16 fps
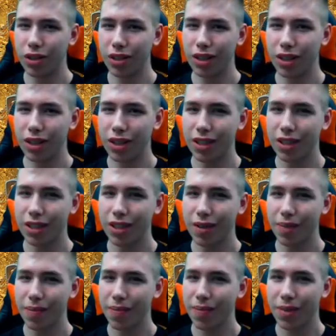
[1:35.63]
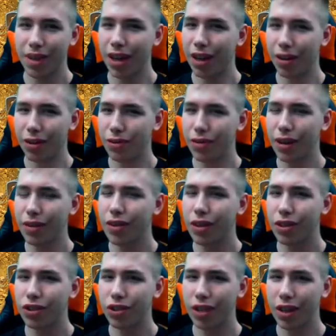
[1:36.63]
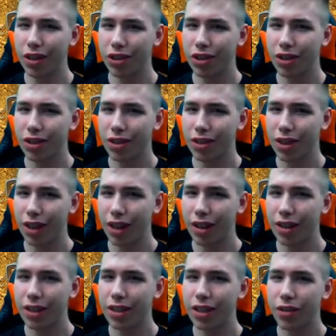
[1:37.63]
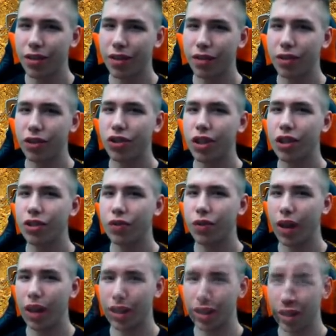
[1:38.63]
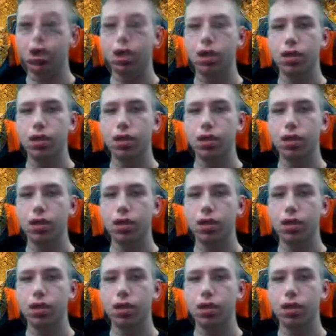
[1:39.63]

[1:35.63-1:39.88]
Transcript: Like, I don't know, 5 cards changed. Let's see if something changed for Hunter.